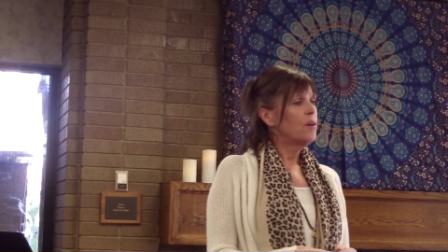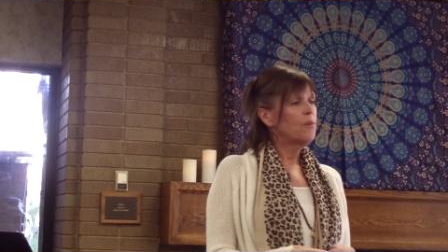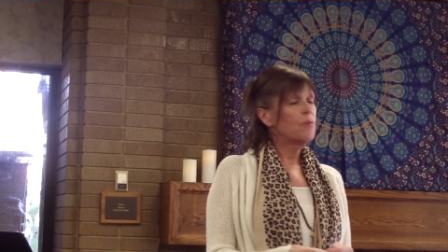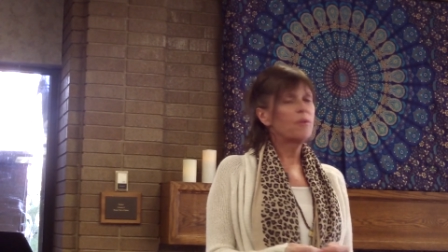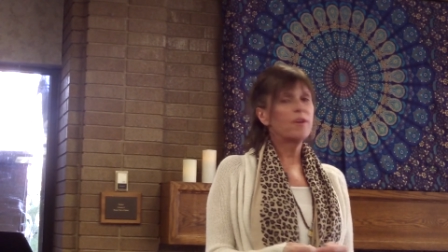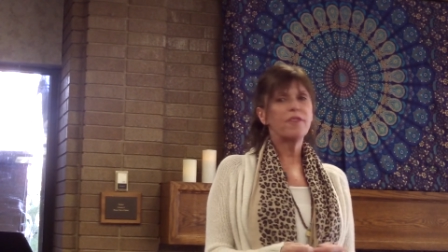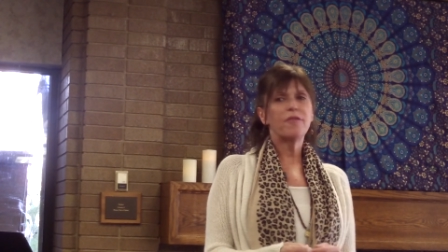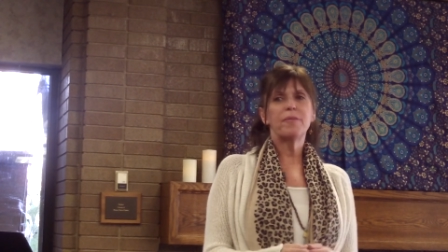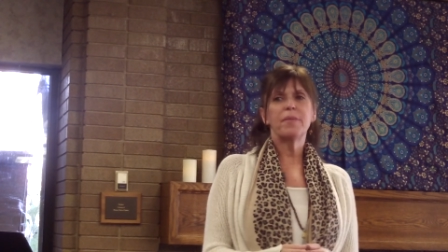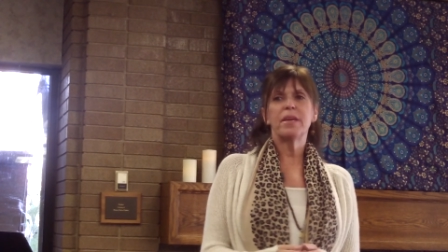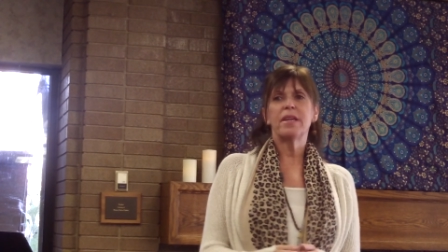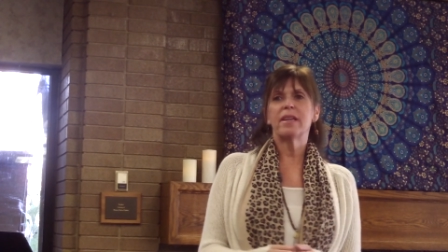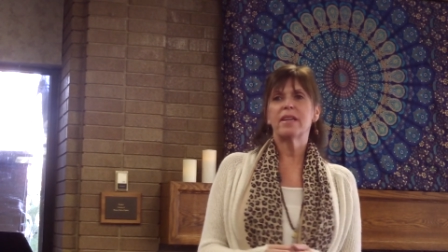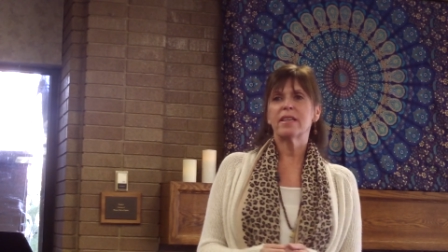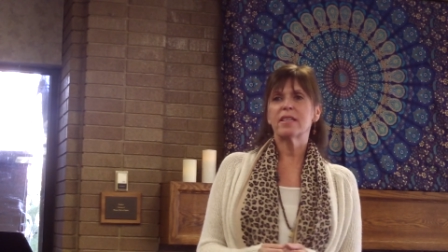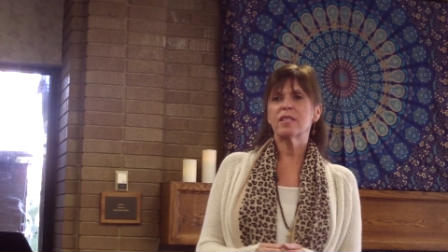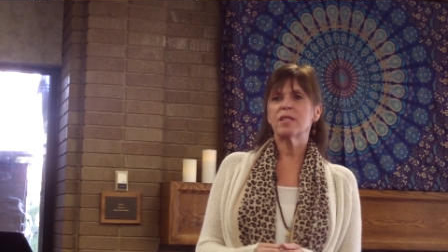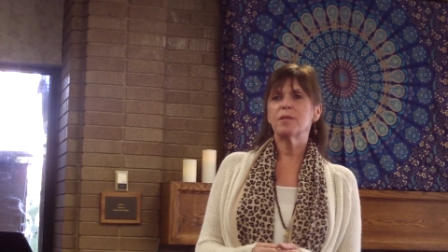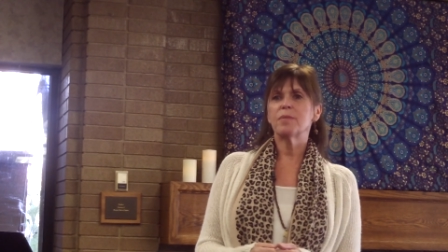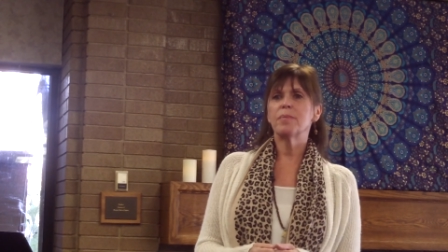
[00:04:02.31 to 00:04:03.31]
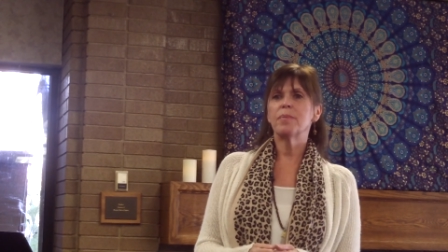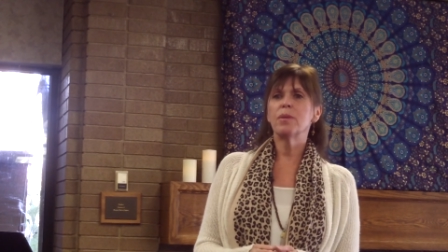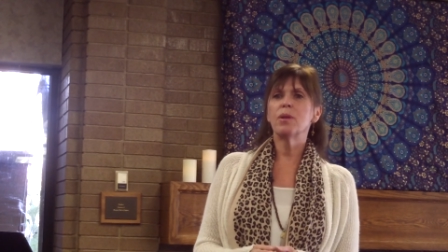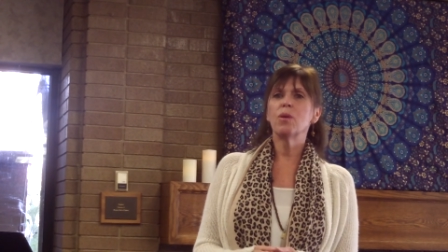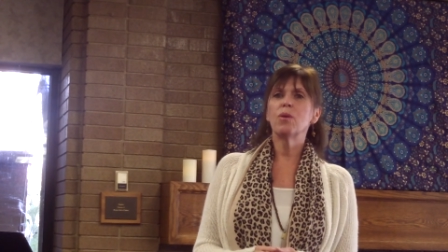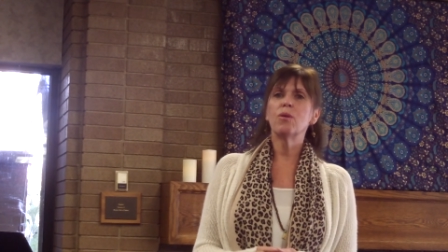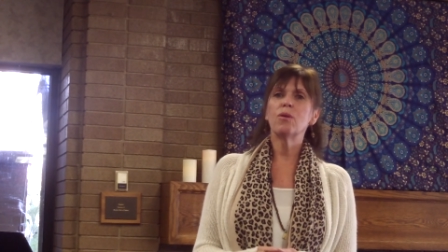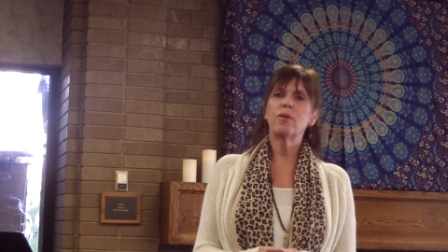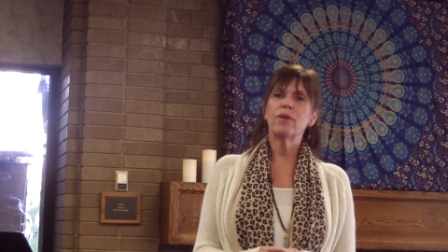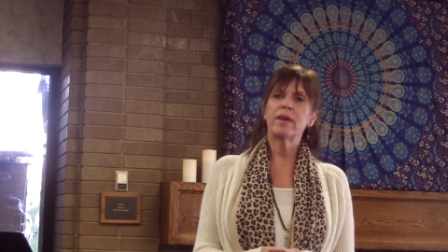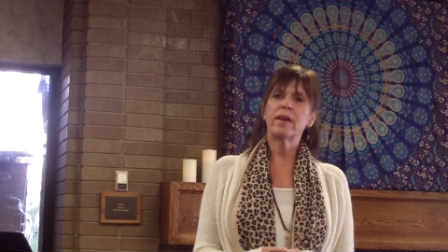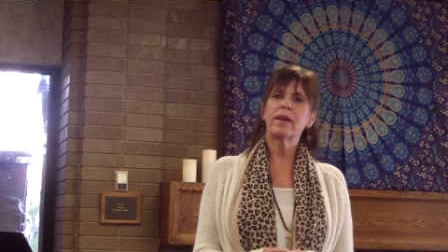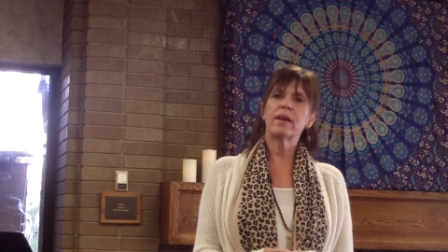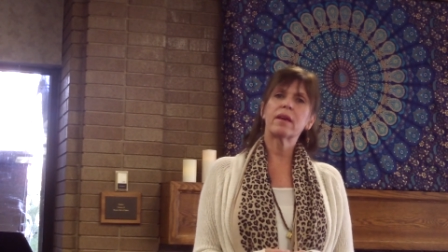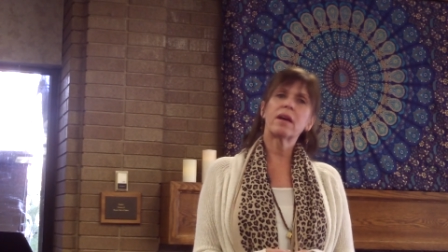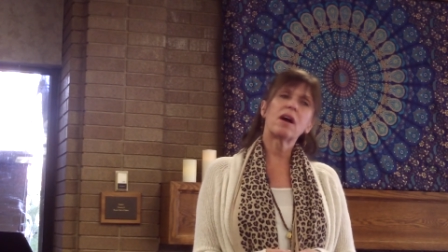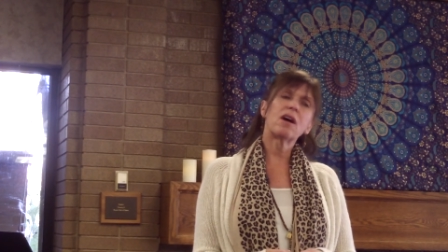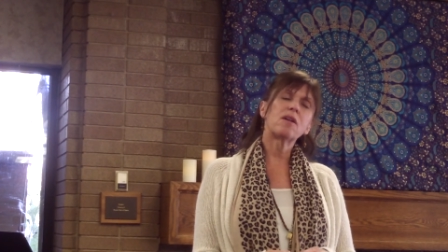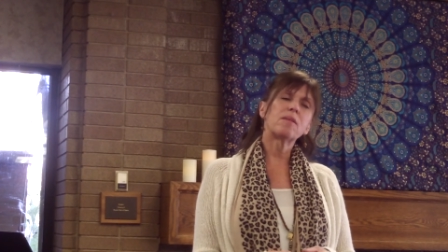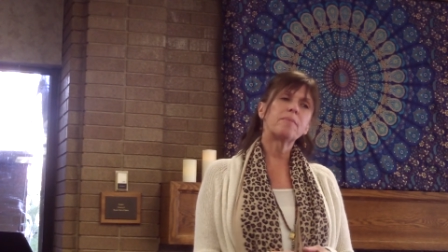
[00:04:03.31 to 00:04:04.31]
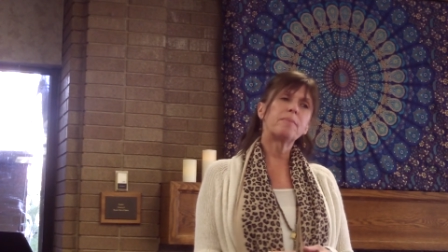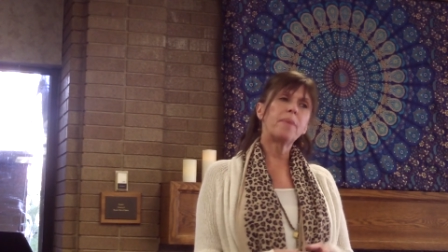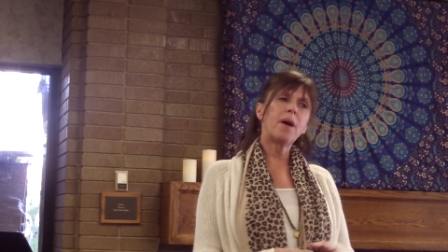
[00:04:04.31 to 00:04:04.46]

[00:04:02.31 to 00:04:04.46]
we've been exploring our